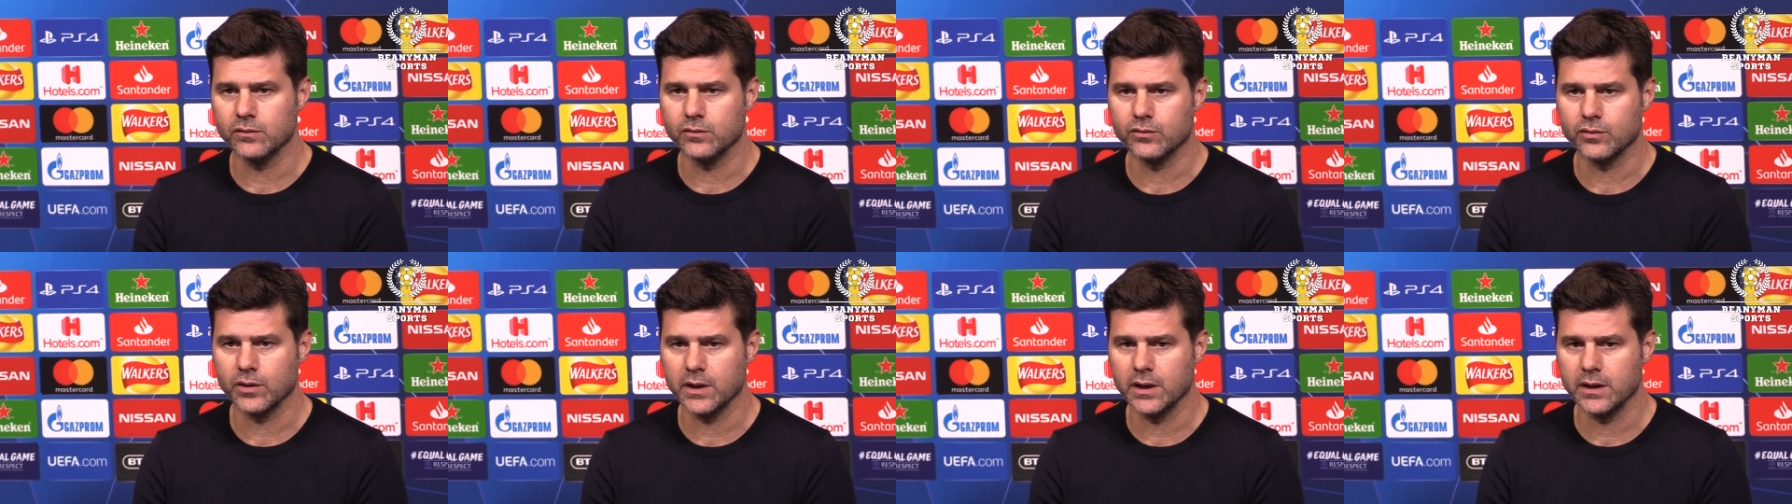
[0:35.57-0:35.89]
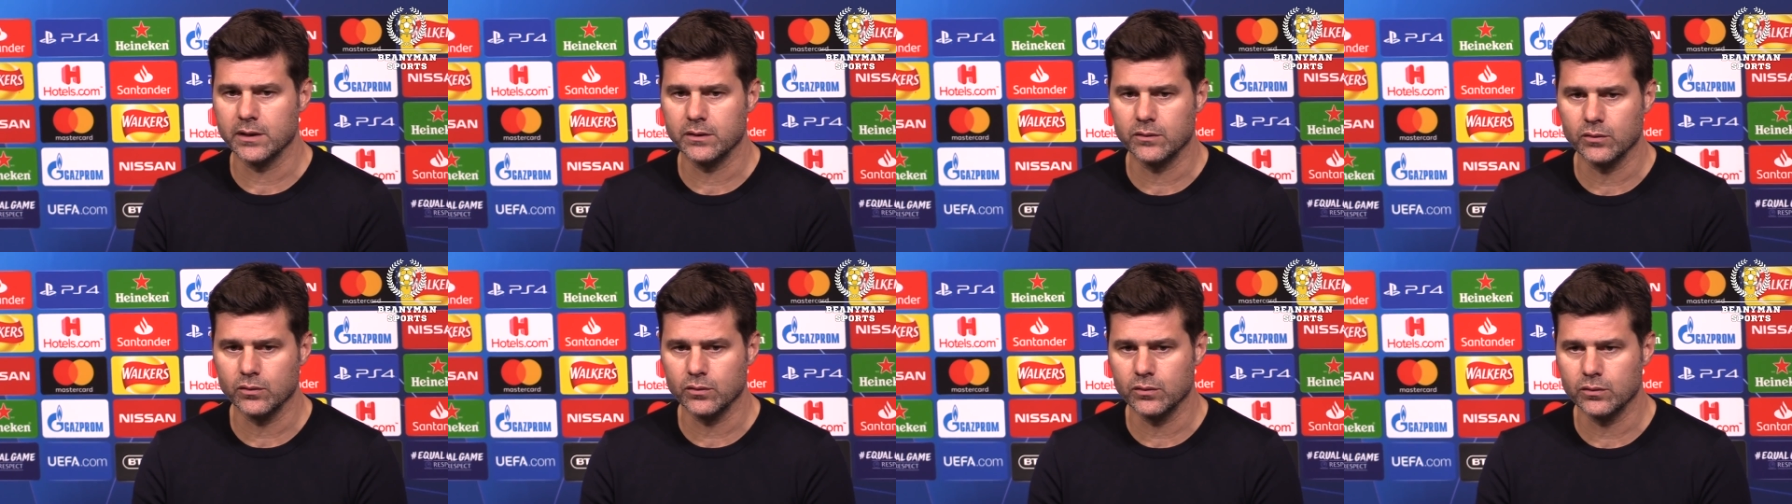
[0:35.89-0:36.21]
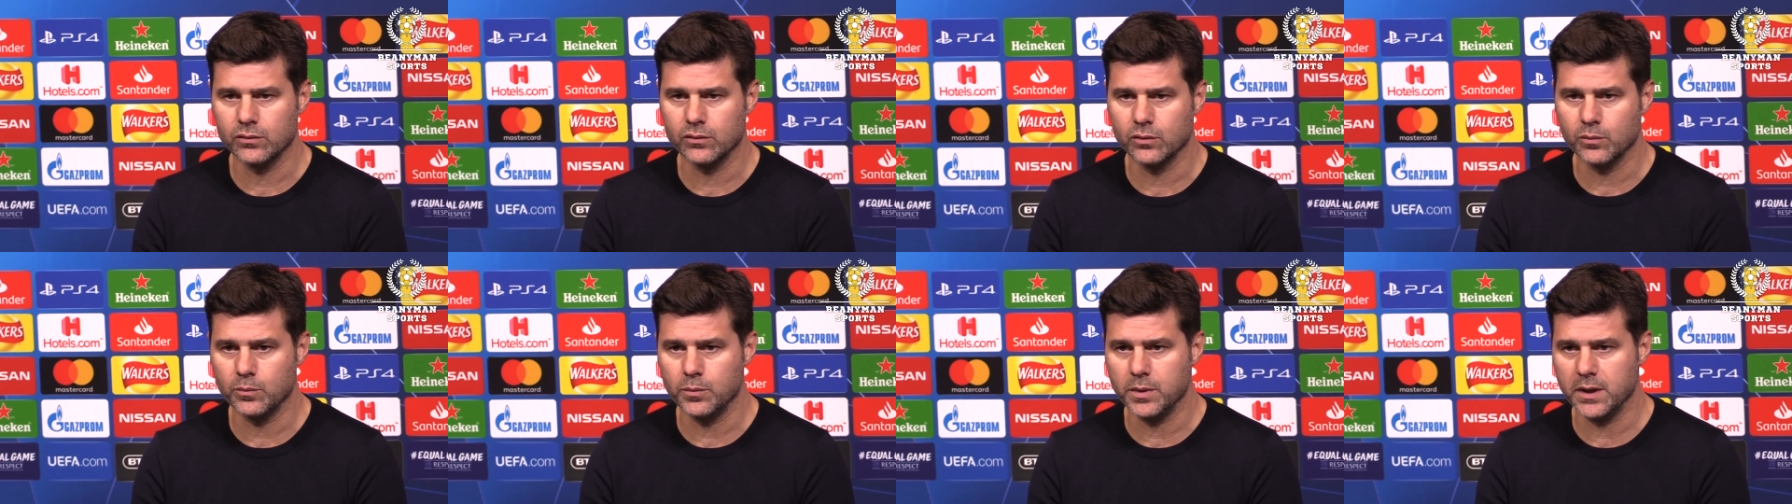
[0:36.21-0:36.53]
try to,
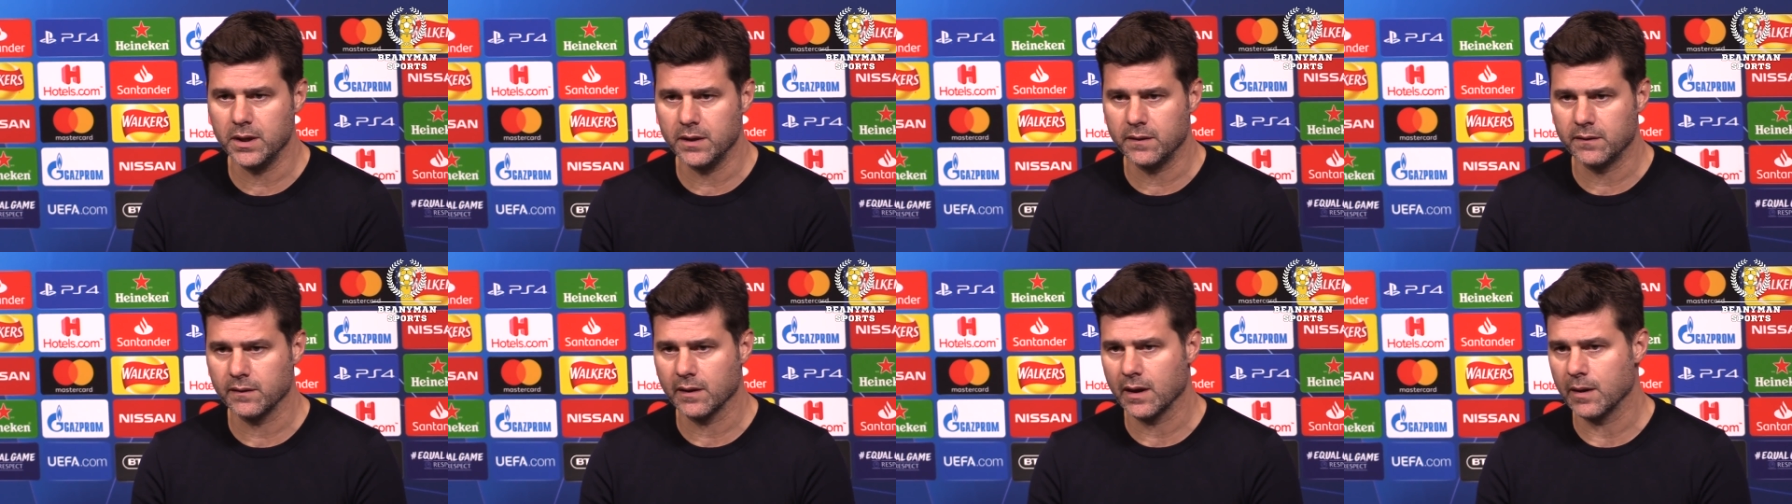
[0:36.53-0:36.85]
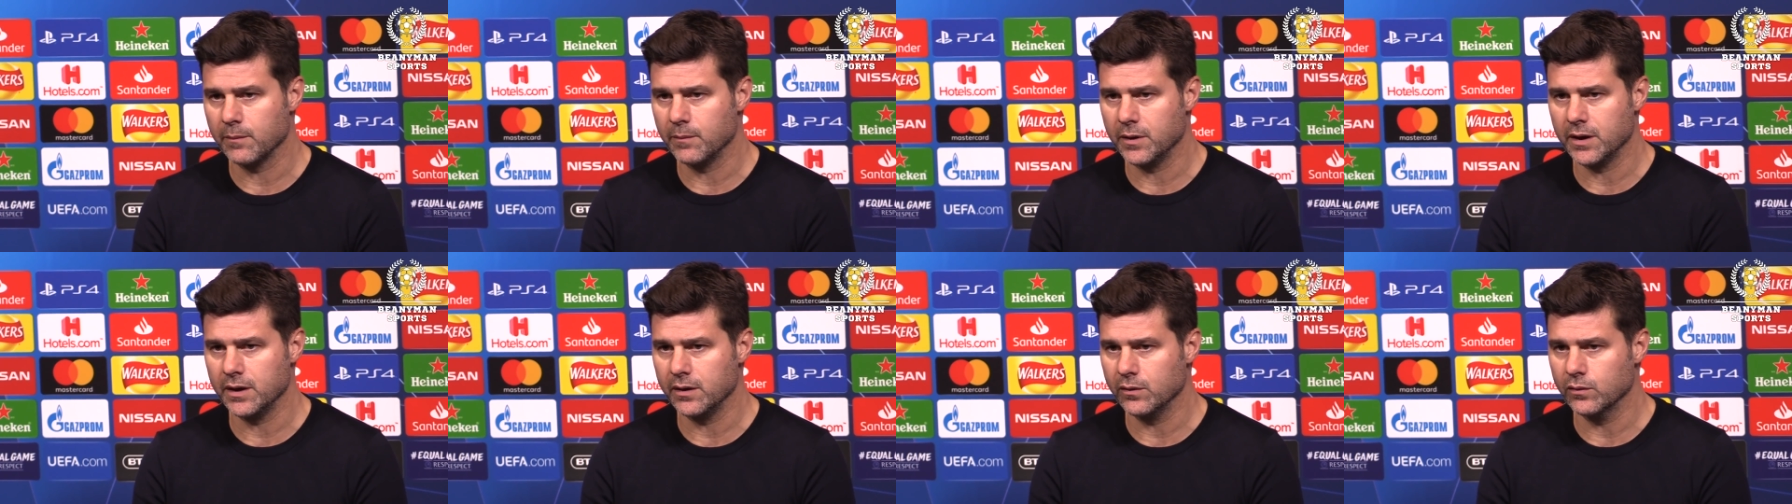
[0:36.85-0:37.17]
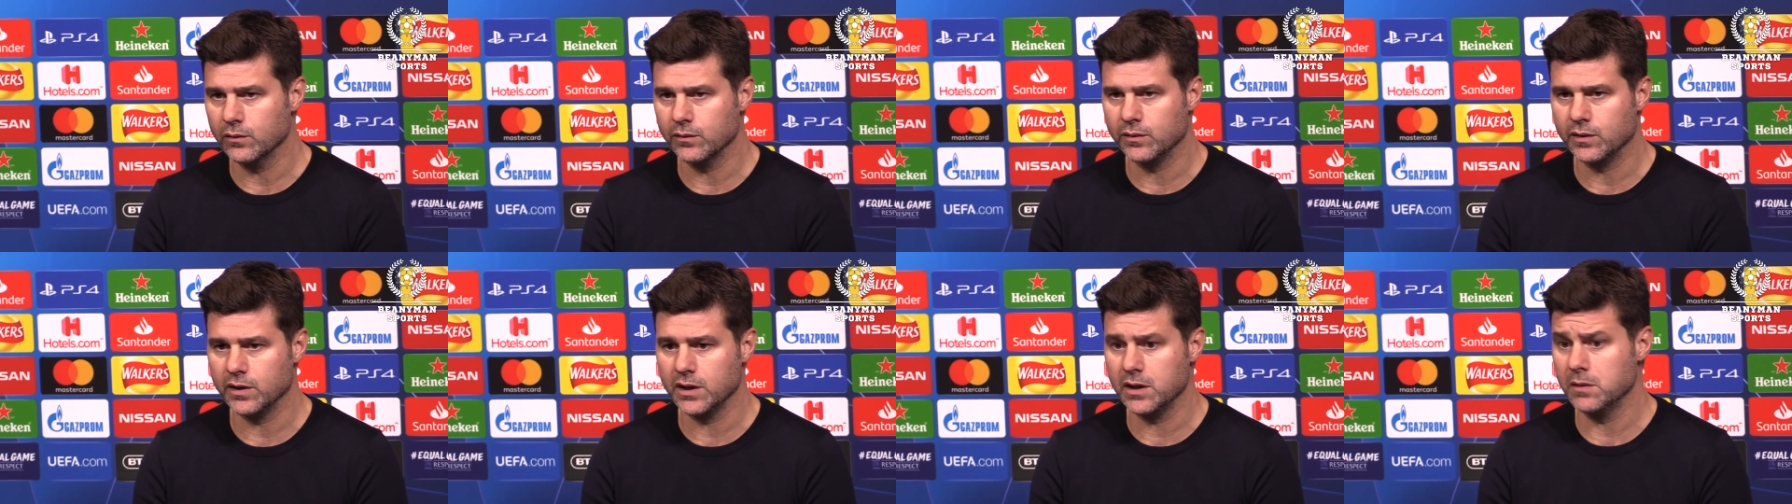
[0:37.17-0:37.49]
to beat a very
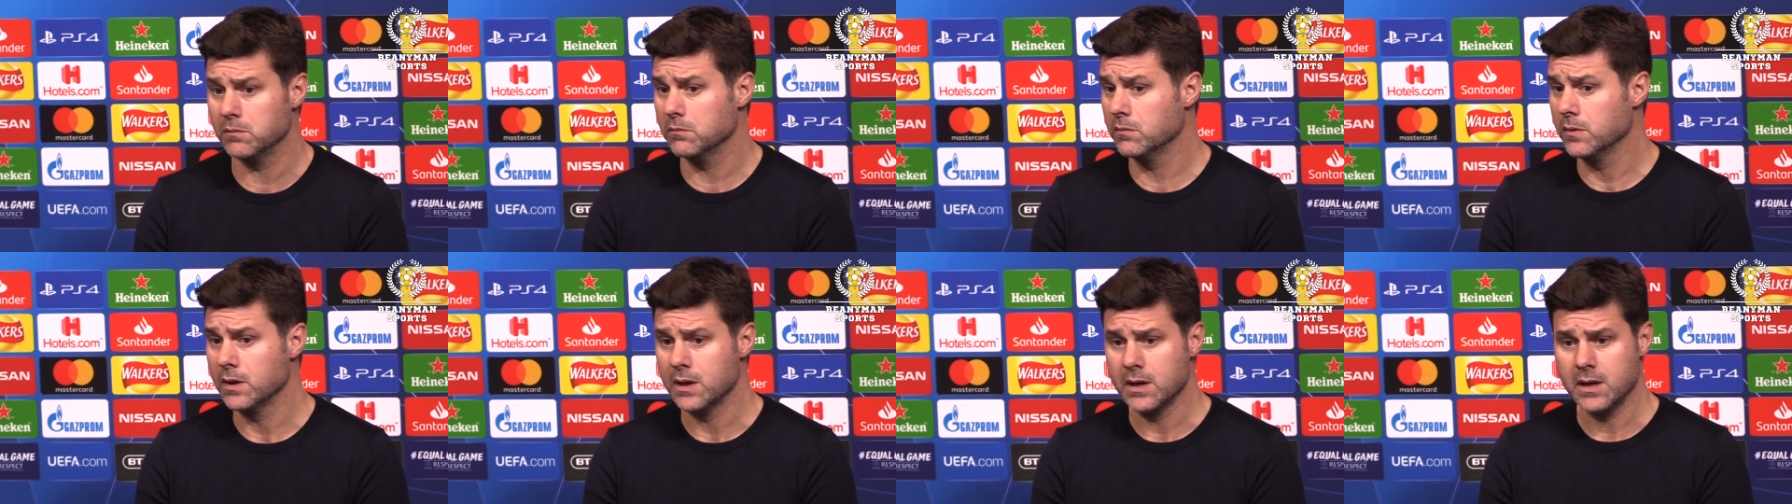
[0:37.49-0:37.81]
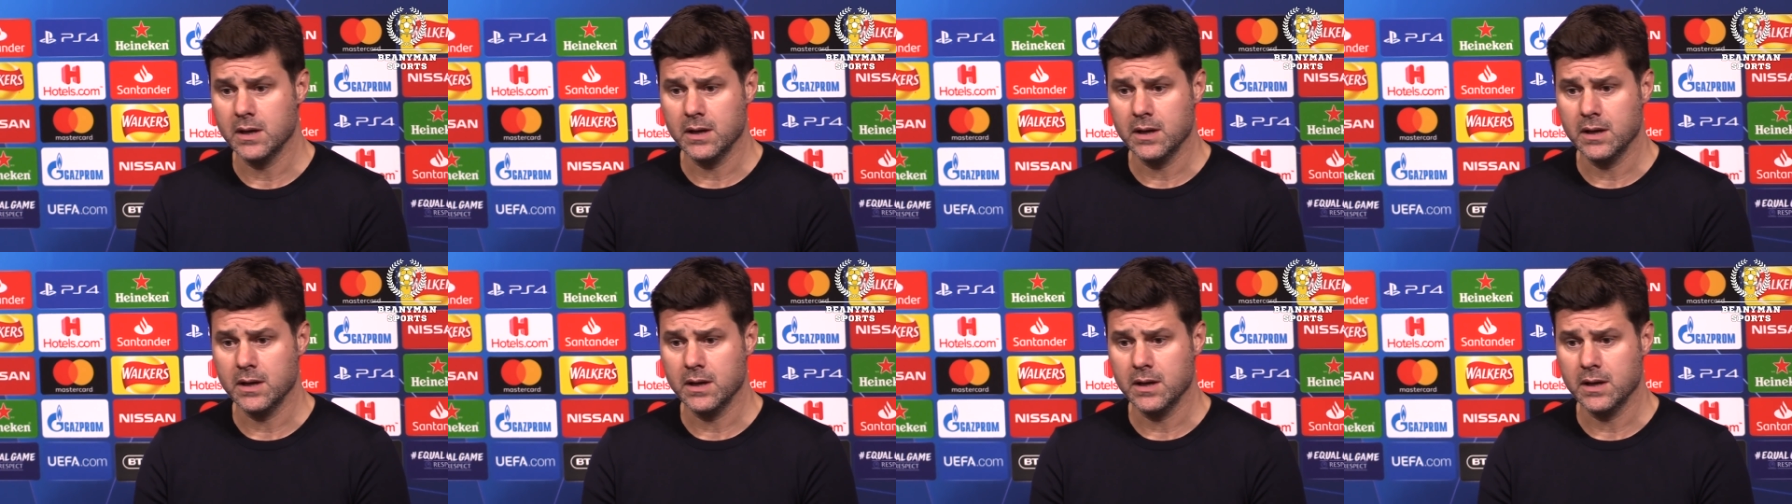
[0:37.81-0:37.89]
good team.